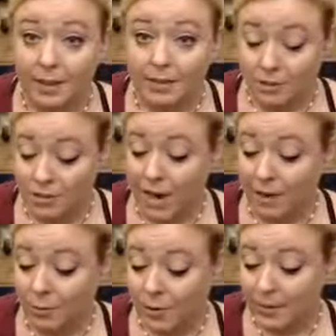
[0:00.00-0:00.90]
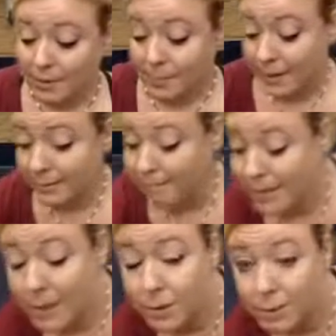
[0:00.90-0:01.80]
Jack went to bed.
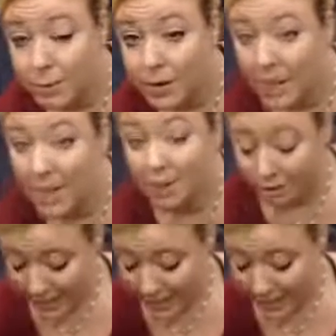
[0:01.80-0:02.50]
He was pretty hungry,